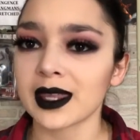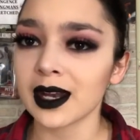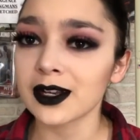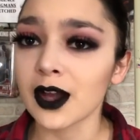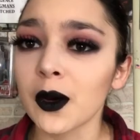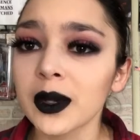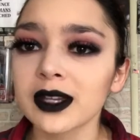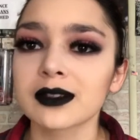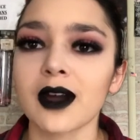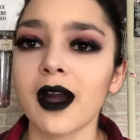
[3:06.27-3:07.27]
that I know what
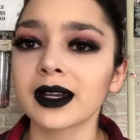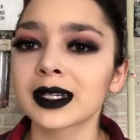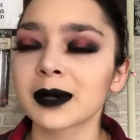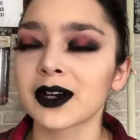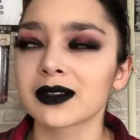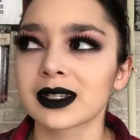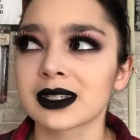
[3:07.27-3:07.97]
you're talking about